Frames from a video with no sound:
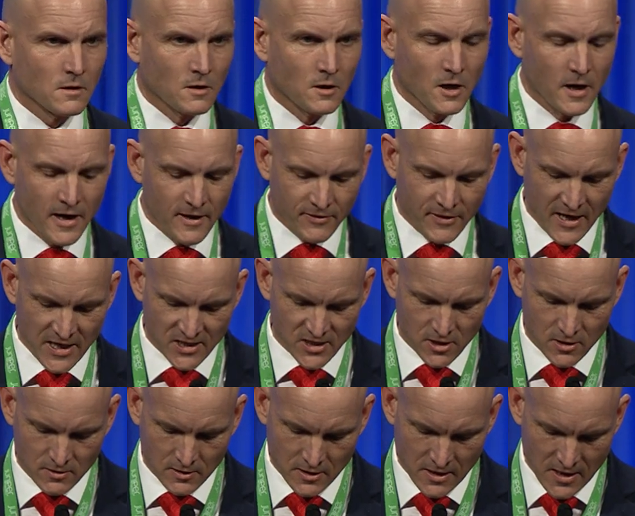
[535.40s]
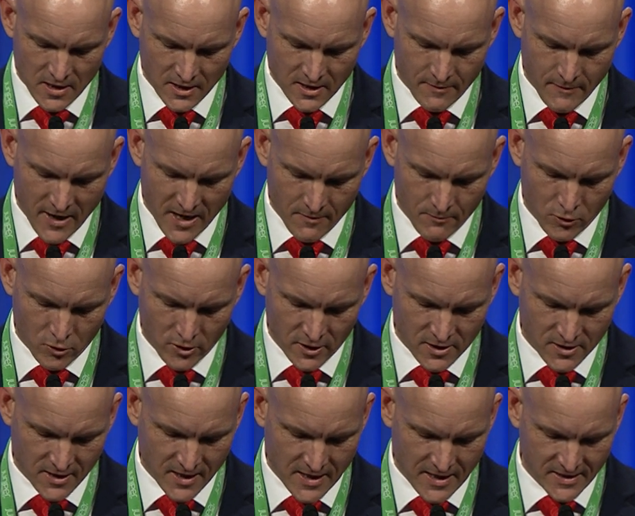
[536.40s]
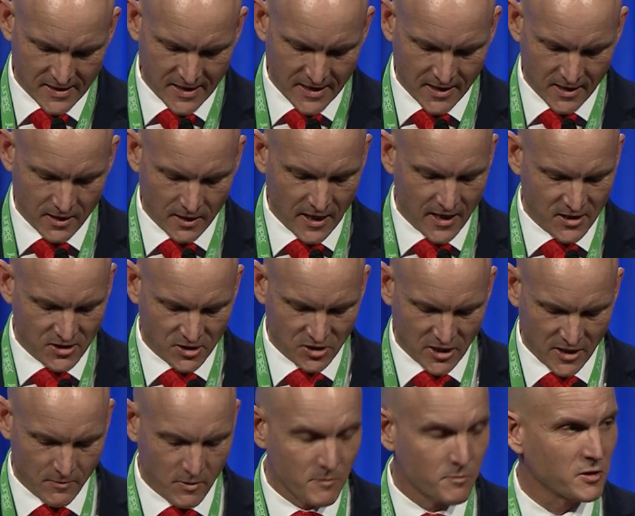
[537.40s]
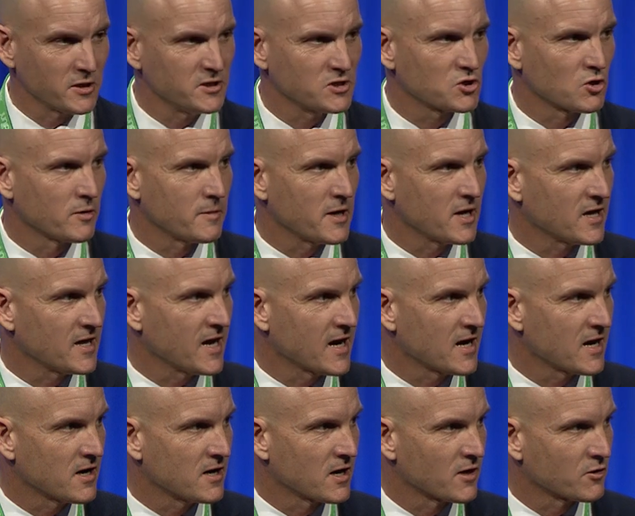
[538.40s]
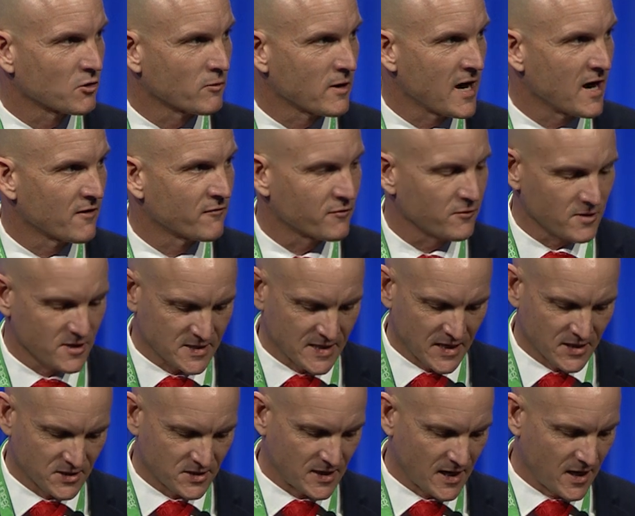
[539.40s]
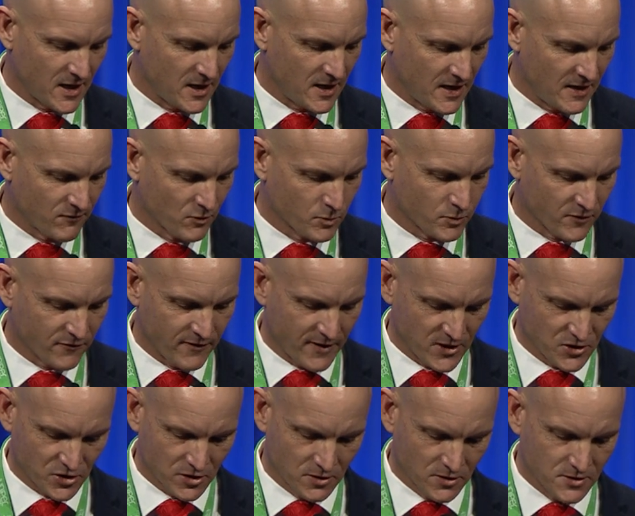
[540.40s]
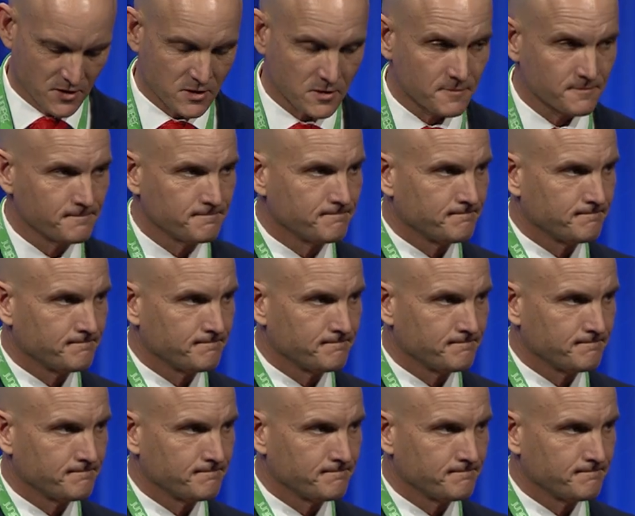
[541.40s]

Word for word: All right, thanks, uh, Command Point of Contact. And ladies and gentlemen, please join me again in another round for these outstanding naval professionals.